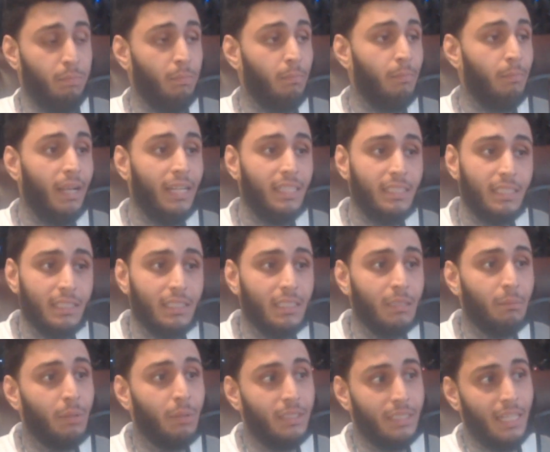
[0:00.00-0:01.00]

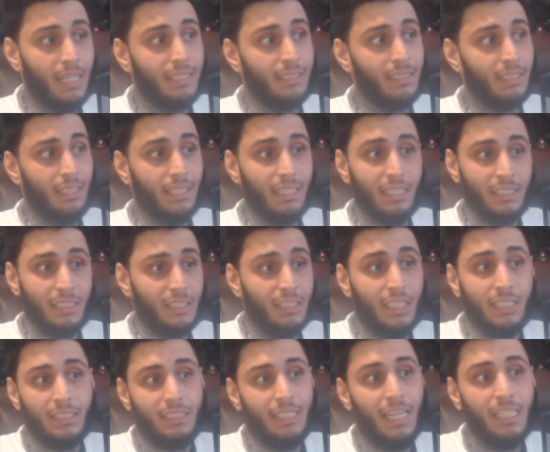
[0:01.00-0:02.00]
basically protected and
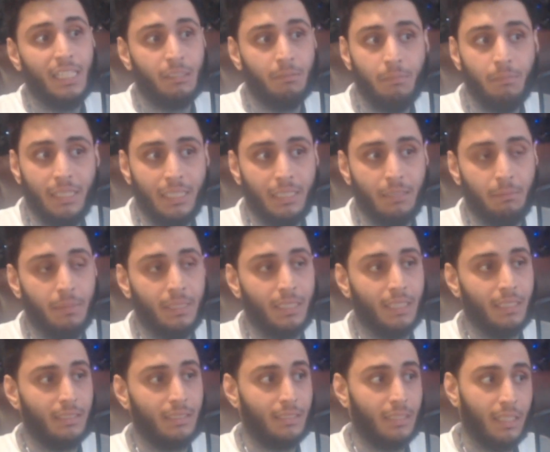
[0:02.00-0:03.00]
it stays meat,
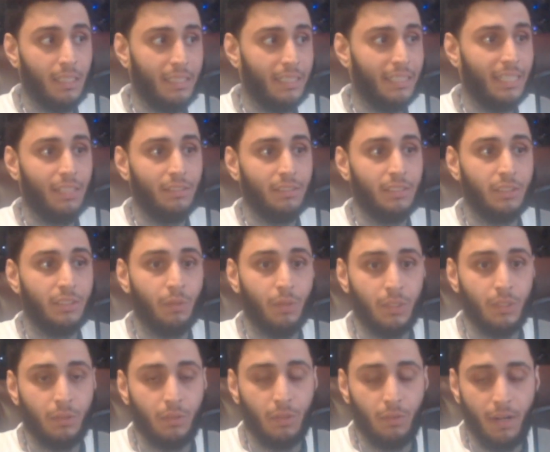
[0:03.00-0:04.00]
because nothing else is
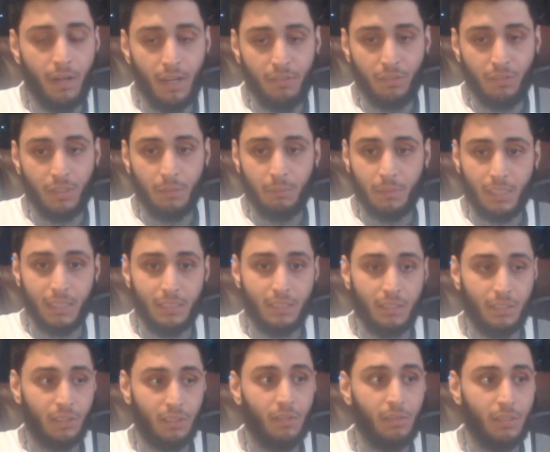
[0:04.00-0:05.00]
going to arrive on it, because
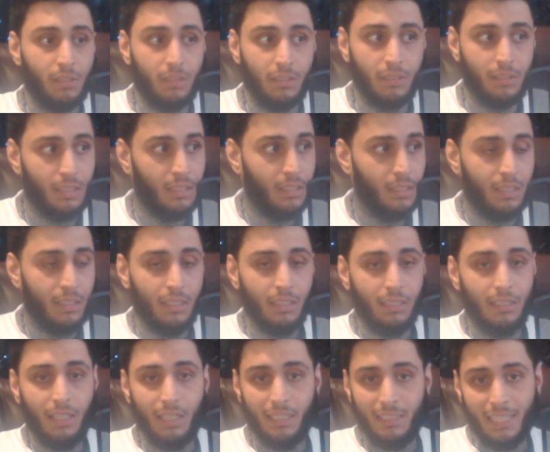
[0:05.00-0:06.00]
the salt is
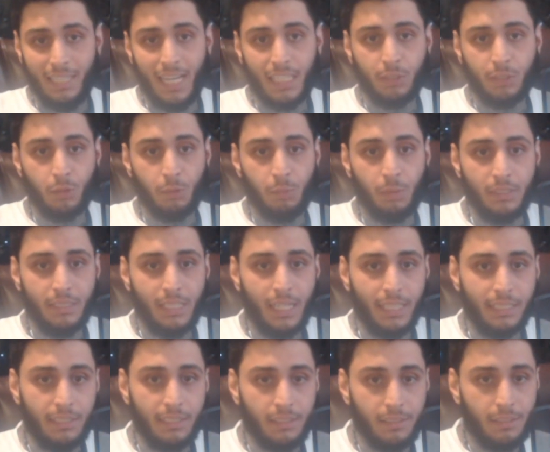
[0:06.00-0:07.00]
a natural
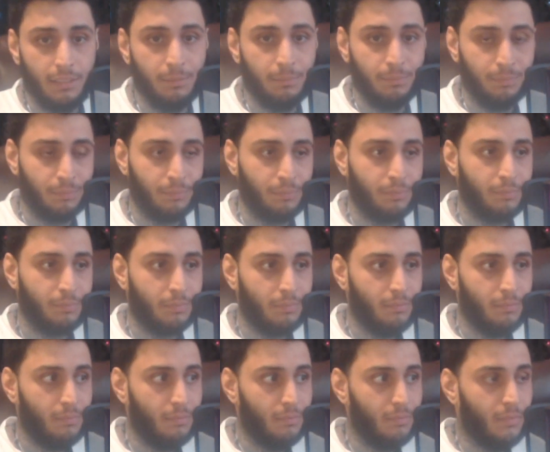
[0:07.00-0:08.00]
protectant,
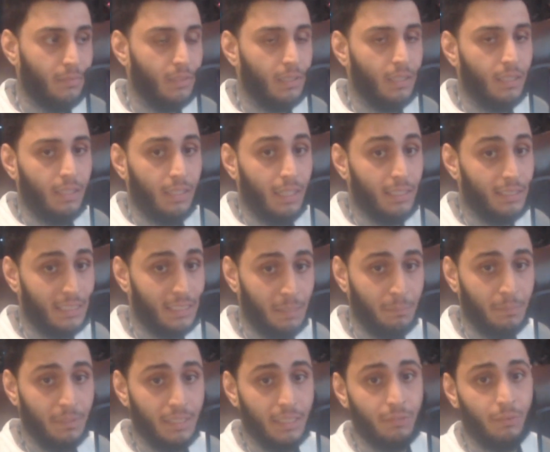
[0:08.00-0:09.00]
a
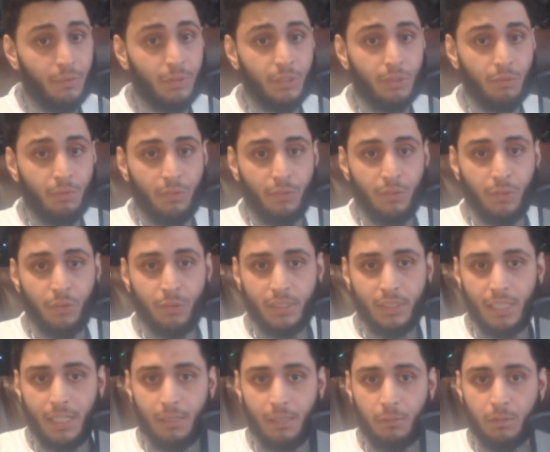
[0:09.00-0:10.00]
stimulant, we would
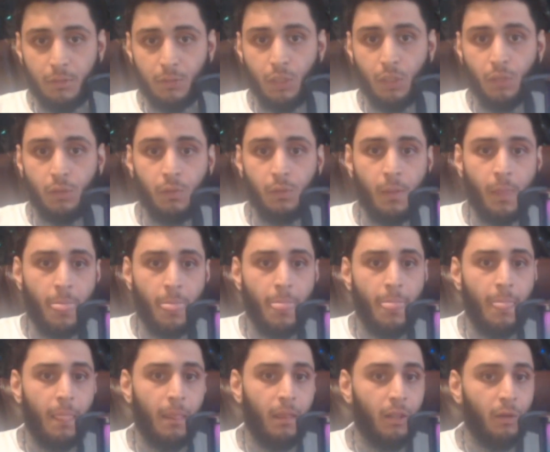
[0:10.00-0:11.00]
say. So
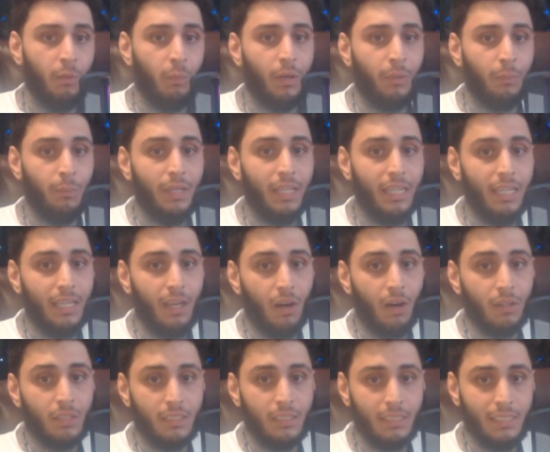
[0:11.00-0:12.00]
when we
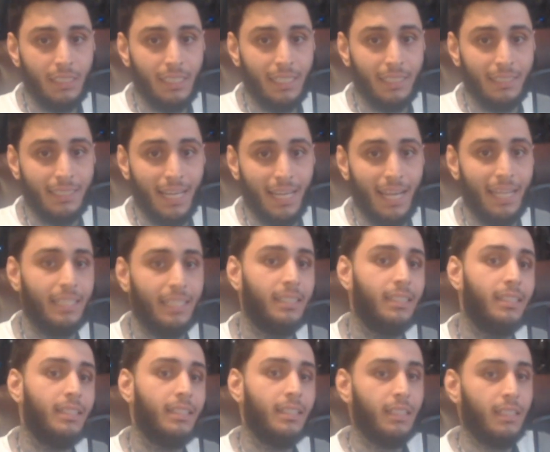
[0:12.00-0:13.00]
are seeing that
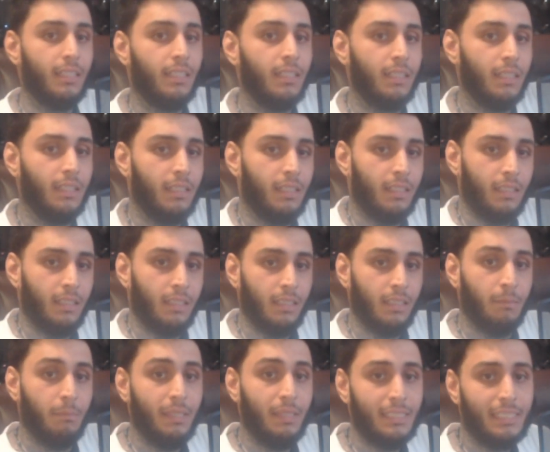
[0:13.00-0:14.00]

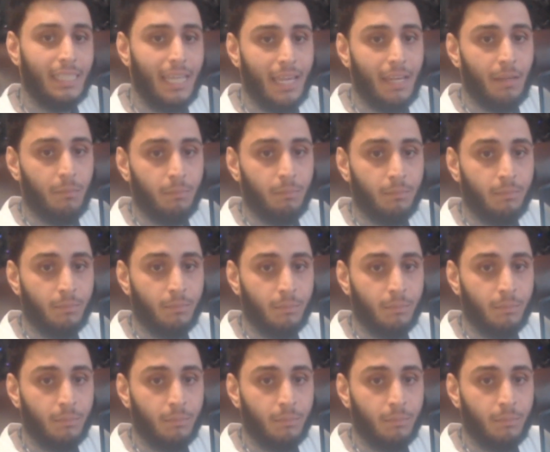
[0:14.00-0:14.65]
Miss M,